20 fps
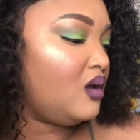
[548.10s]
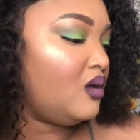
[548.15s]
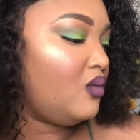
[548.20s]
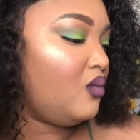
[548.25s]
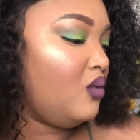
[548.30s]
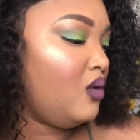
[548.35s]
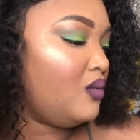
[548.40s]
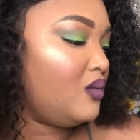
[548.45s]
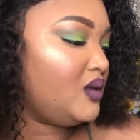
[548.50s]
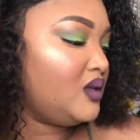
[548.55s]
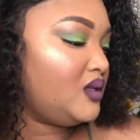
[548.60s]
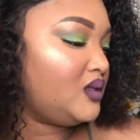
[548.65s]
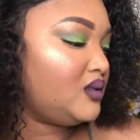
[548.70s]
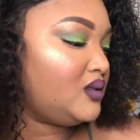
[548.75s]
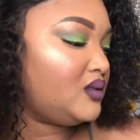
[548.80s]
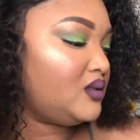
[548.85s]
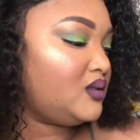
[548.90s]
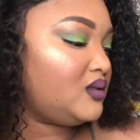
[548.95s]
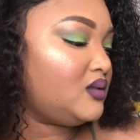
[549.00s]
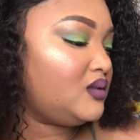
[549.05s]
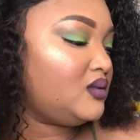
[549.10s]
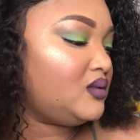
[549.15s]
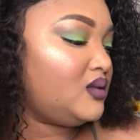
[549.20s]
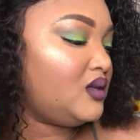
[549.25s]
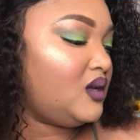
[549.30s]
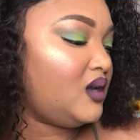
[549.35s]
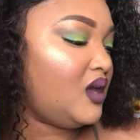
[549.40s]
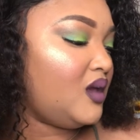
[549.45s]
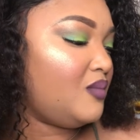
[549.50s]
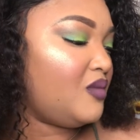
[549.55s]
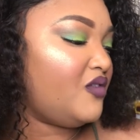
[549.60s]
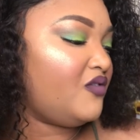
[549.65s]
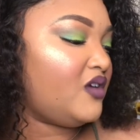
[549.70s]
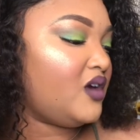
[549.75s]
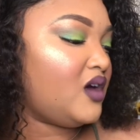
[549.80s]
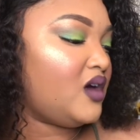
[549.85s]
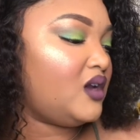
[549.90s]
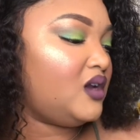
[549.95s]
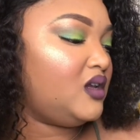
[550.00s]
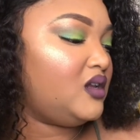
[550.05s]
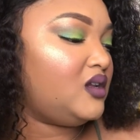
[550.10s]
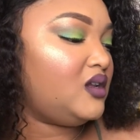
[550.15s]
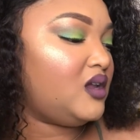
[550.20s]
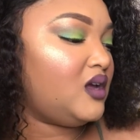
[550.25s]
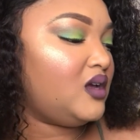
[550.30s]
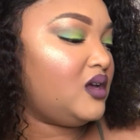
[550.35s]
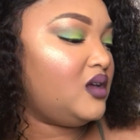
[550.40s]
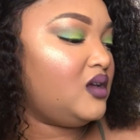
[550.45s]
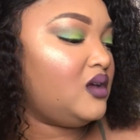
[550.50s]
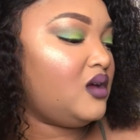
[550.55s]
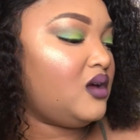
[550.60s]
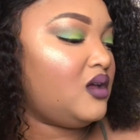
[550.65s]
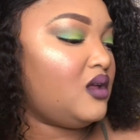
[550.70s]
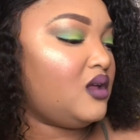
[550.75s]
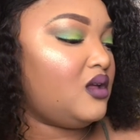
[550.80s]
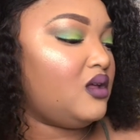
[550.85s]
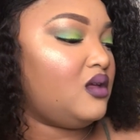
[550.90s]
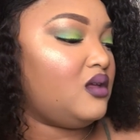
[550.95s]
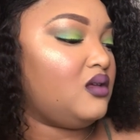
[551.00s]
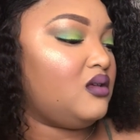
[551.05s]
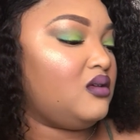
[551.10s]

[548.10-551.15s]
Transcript: What was the name of Connie? Did I give y'all that?